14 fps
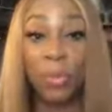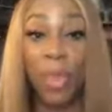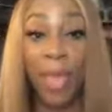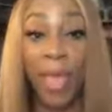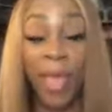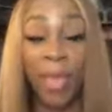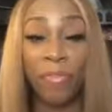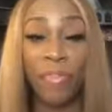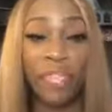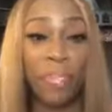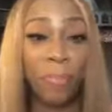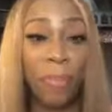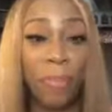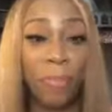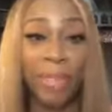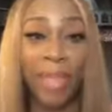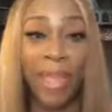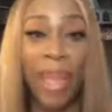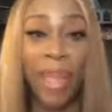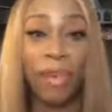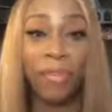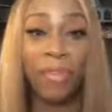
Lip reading: have, and some people say, I don't even